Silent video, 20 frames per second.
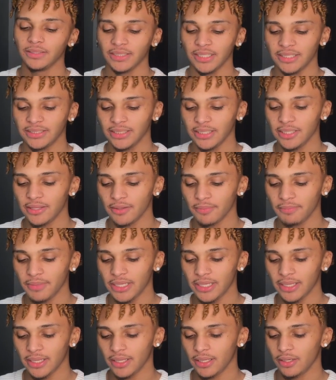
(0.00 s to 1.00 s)
It's either
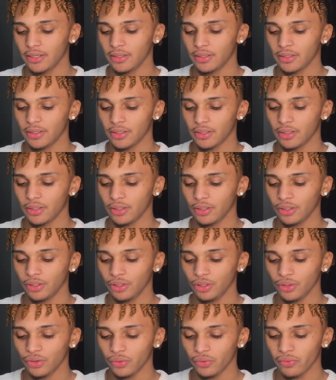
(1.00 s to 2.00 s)
me and
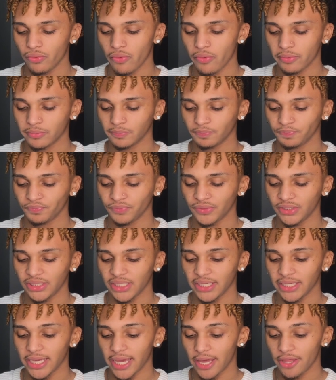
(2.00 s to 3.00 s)
you
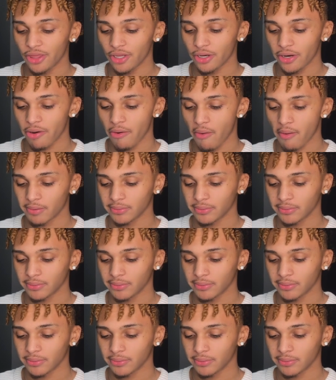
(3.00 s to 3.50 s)
together